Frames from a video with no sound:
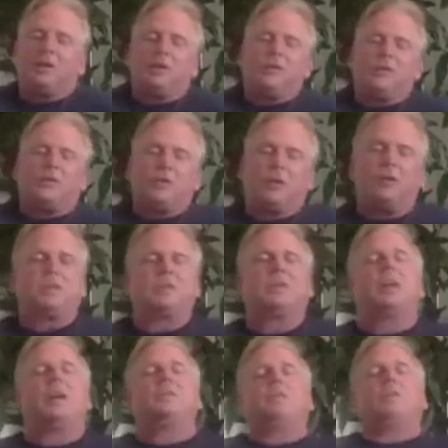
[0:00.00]
feel the
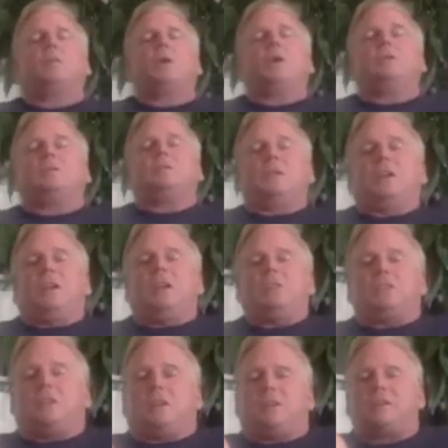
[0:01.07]
sides of the waist
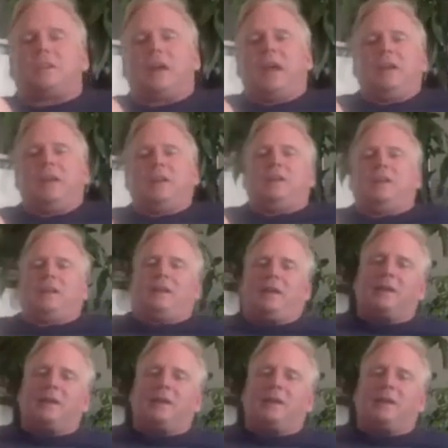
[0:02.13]
engaging, tightening.